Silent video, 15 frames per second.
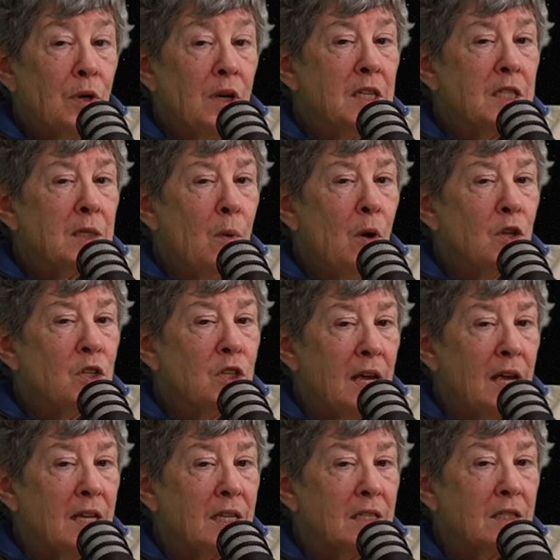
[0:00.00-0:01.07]
a pretty small
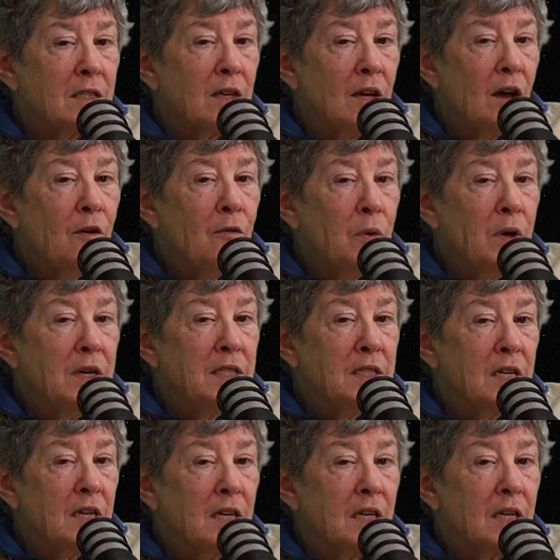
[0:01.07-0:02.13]
chance of
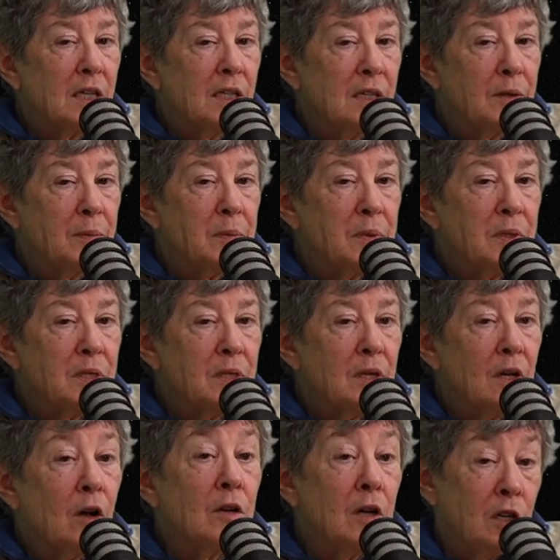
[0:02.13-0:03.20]
witnessing an
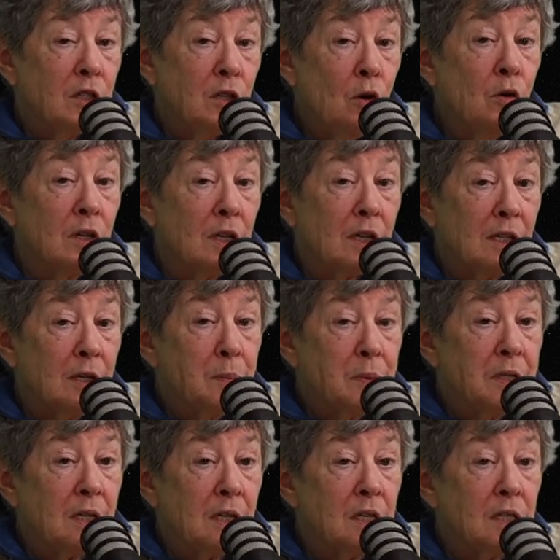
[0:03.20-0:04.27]
eclipse, or a total
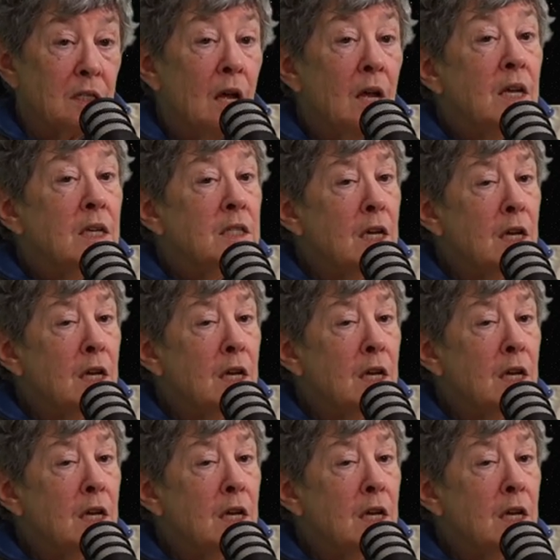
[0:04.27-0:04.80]
eclipse at least.